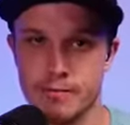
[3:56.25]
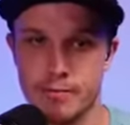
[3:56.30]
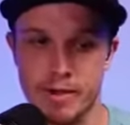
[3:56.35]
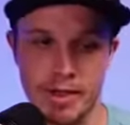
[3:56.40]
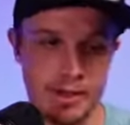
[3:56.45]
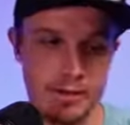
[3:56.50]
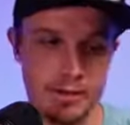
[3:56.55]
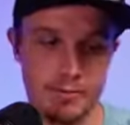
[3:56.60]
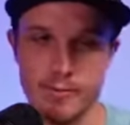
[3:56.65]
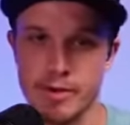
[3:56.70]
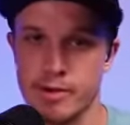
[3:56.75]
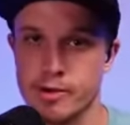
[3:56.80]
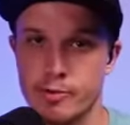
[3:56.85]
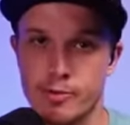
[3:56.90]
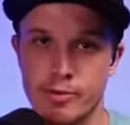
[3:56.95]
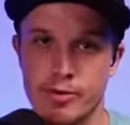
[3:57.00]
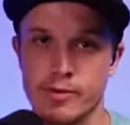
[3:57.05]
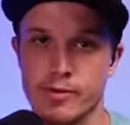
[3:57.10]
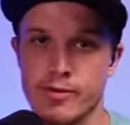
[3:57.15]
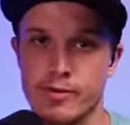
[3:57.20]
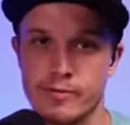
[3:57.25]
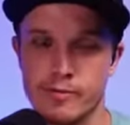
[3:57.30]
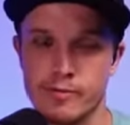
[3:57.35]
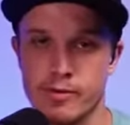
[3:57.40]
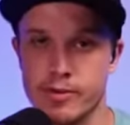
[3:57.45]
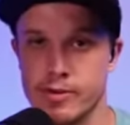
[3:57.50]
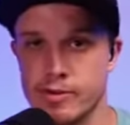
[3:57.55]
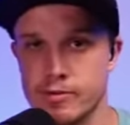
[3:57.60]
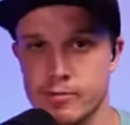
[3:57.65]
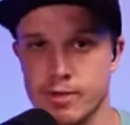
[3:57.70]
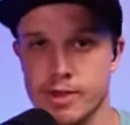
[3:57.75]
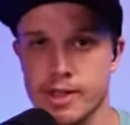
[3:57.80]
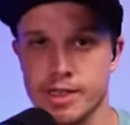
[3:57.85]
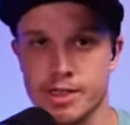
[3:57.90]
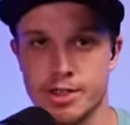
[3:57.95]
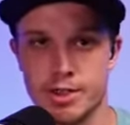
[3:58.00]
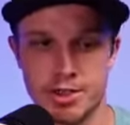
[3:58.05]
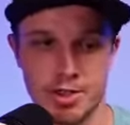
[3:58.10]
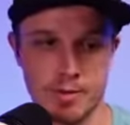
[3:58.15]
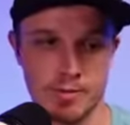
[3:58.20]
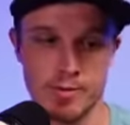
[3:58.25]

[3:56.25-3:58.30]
be the middle person for this relationship